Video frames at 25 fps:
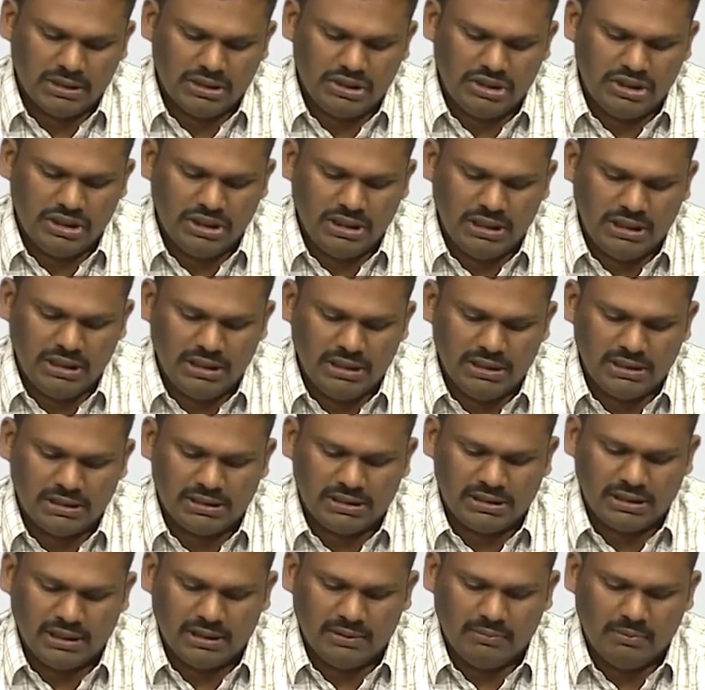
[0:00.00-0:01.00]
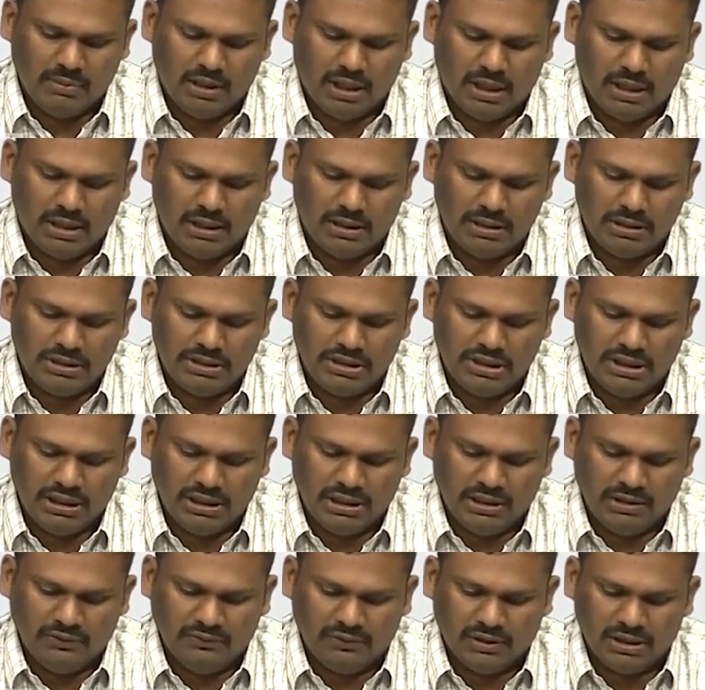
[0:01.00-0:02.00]
G sigma
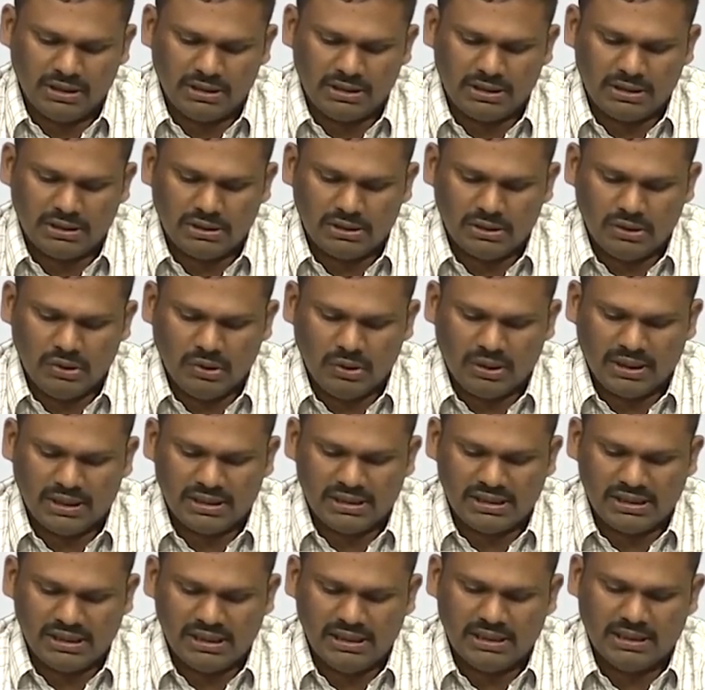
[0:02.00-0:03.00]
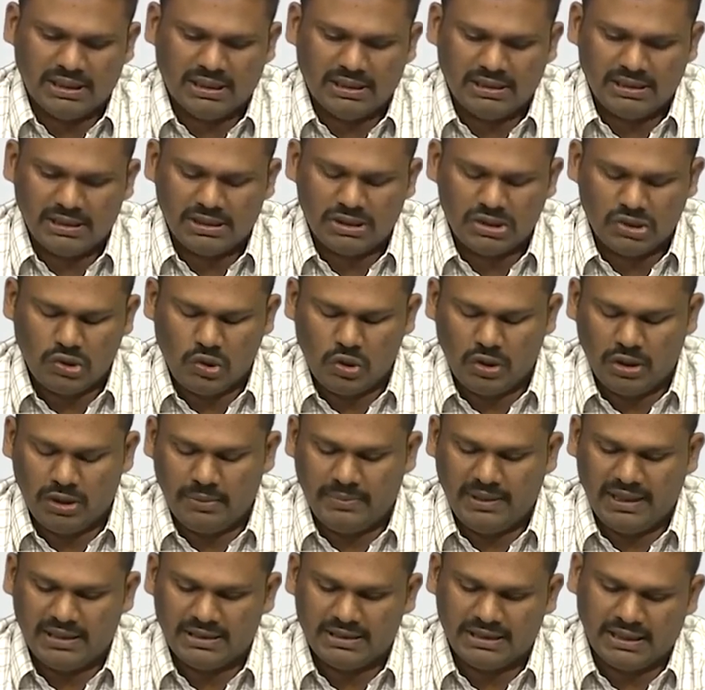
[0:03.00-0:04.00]
G inverse, you can see that this is going to
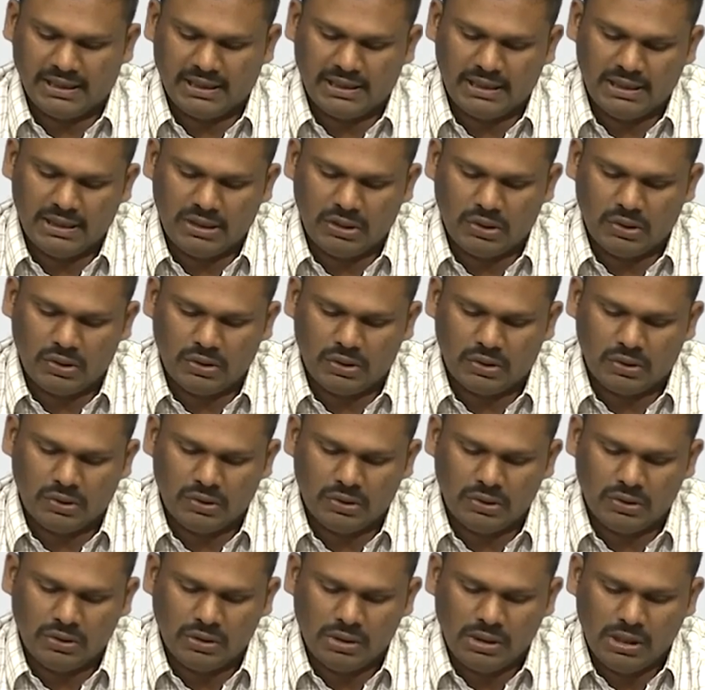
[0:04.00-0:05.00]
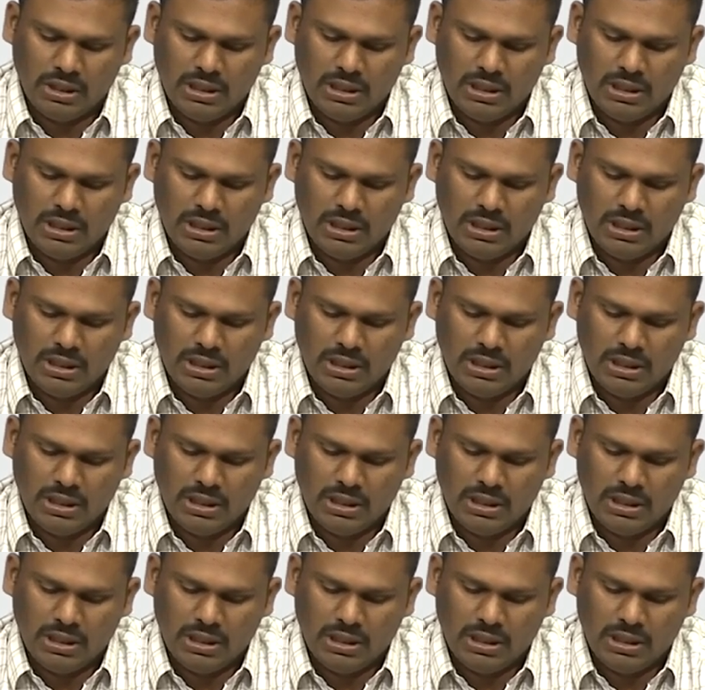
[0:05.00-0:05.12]
be exactly equal to